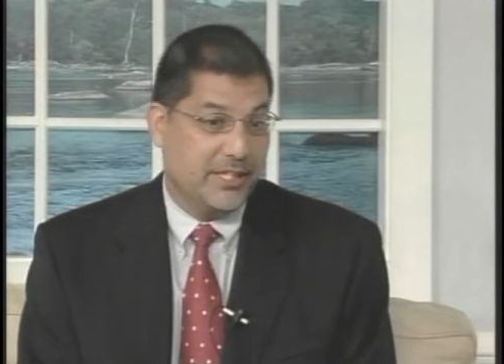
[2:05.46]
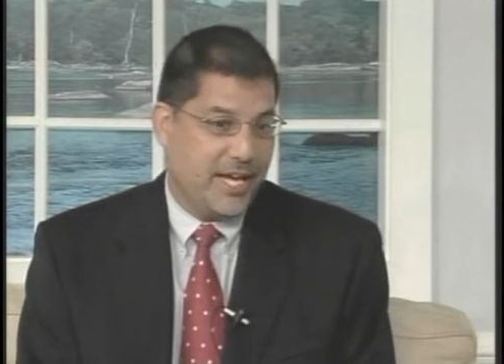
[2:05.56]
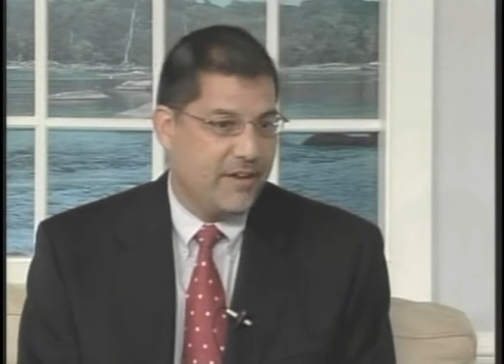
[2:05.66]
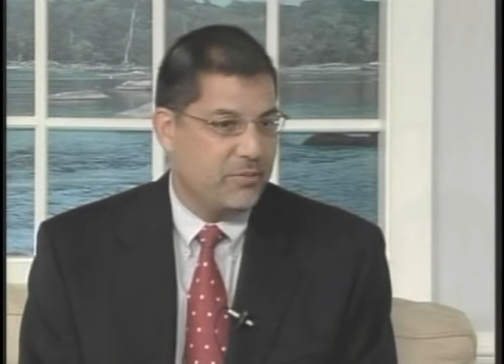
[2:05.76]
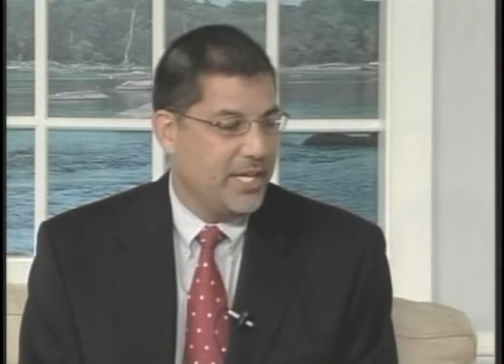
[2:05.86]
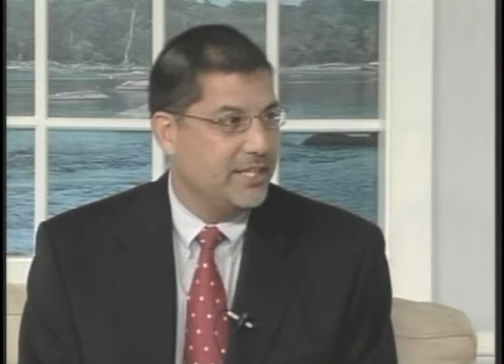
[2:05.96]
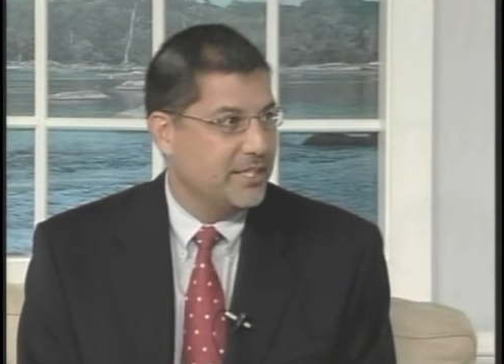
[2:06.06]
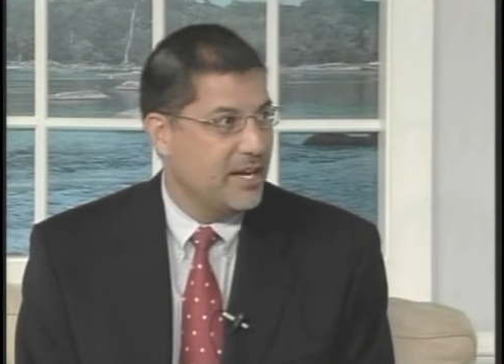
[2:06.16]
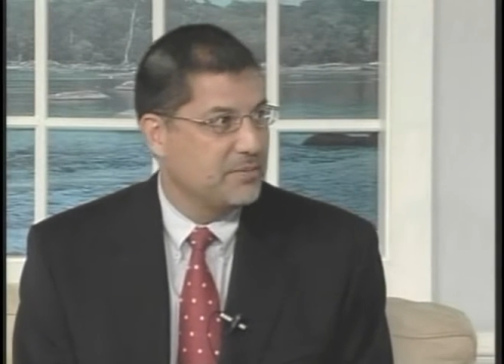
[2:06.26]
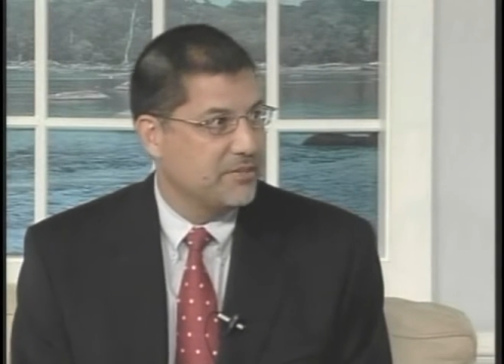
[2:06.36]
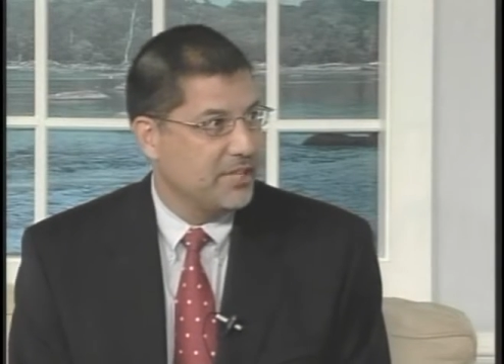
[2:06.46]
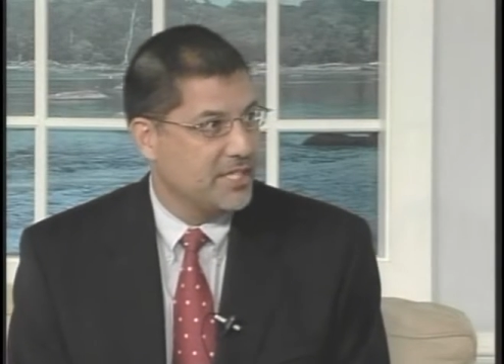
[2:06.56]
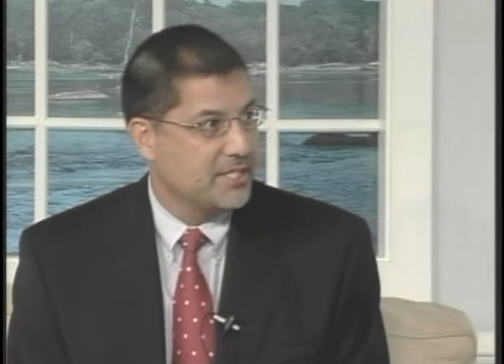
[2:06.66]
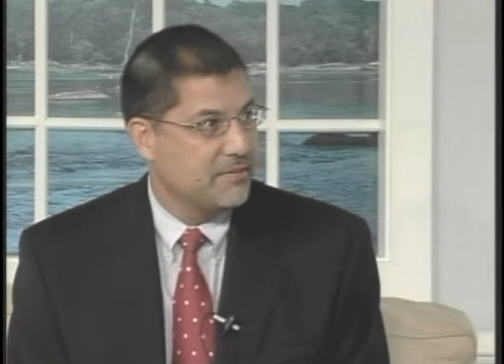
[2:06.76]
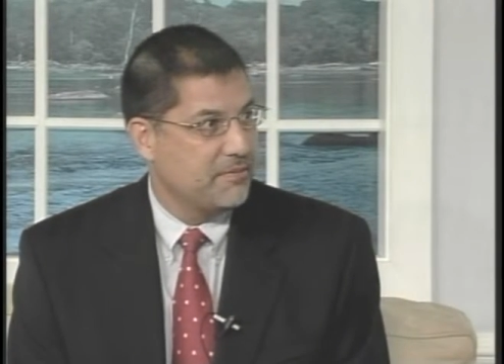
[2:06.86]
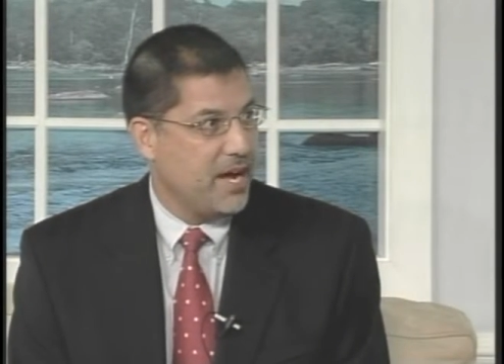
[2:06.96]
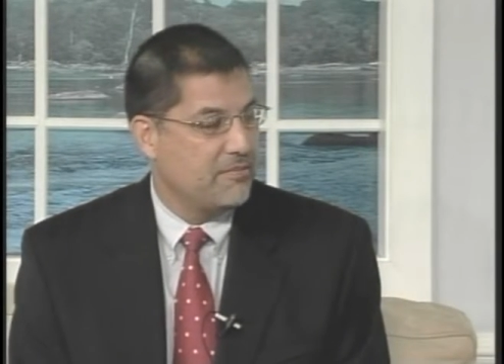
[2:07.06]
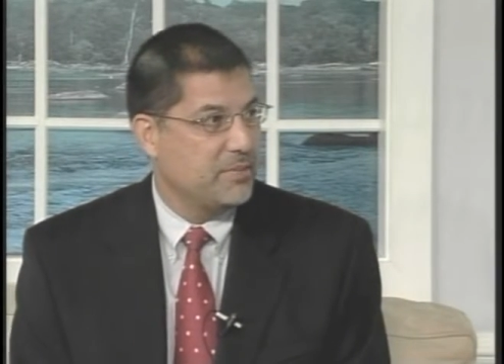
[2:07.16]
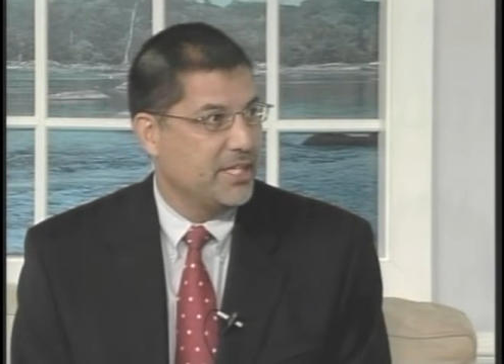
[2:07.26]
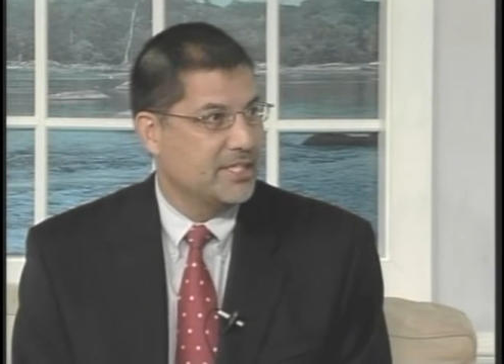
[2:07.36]
have waiting times of less than
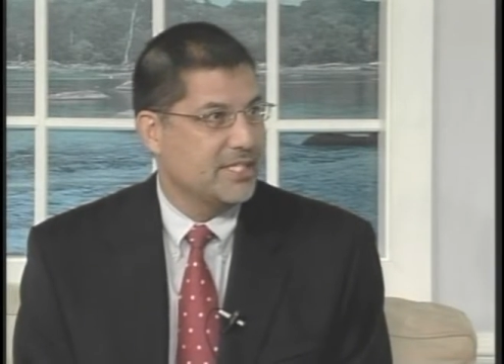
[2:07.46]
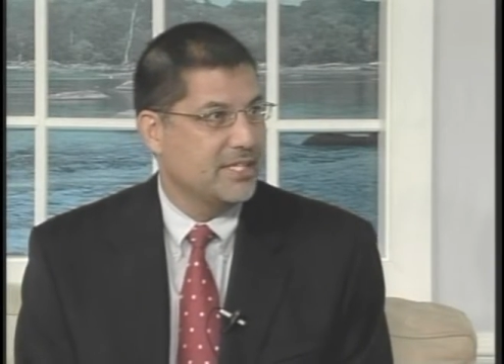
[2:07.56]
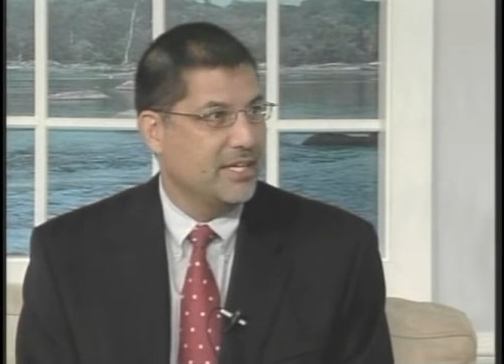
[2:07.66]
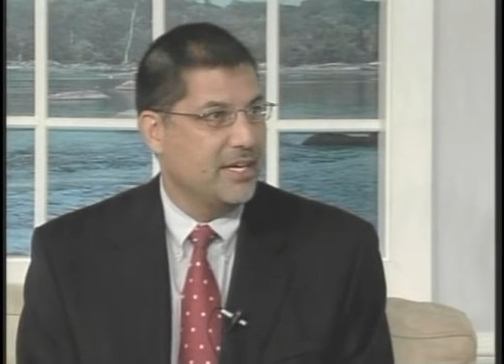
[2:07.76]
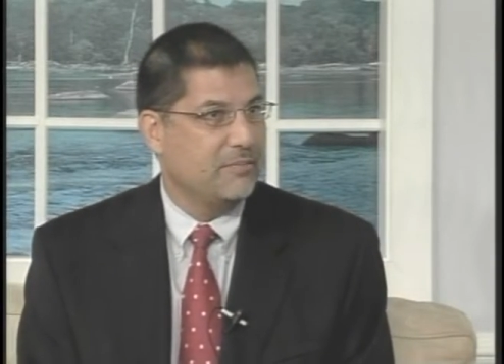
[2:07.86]
5 minutes.